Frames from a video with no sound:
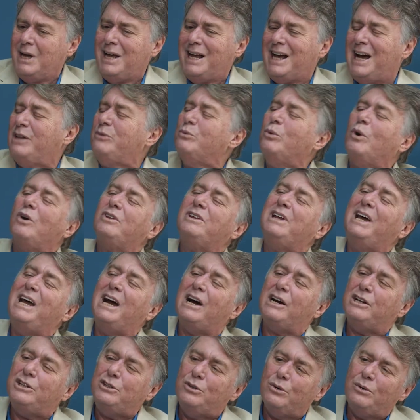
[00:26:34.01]
And what they
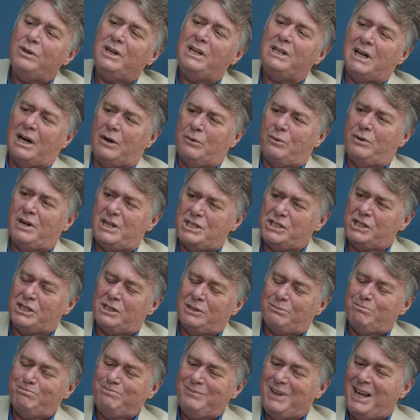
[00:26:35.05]
are doing now,
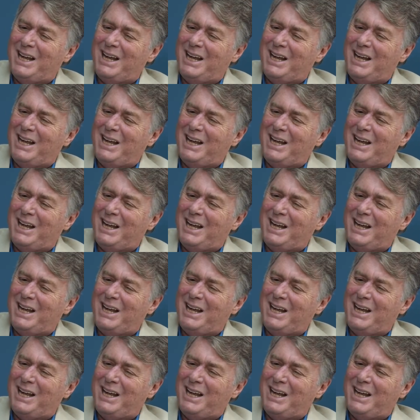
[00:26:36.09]
Russia,